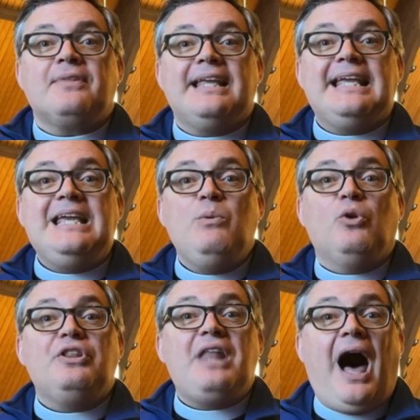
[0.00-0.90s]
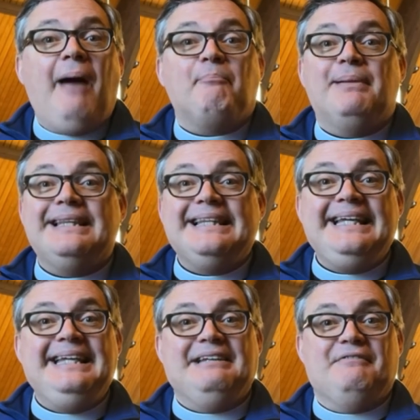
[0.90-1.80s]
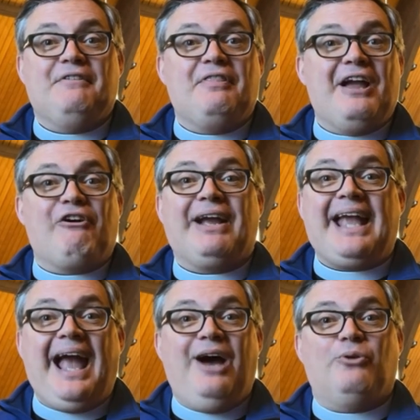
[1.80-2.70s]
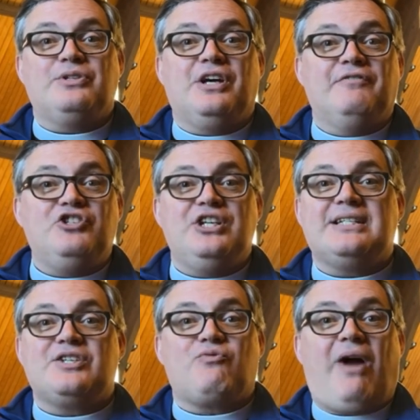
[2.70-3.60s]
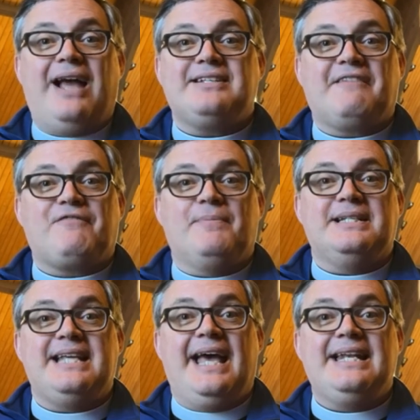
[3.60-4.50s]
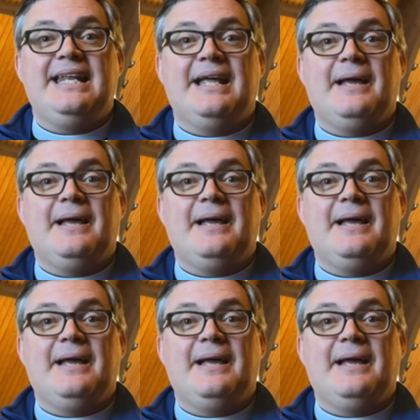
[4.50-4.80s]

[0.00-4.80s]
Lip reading: he will not believe their account of Jesus rising from the dead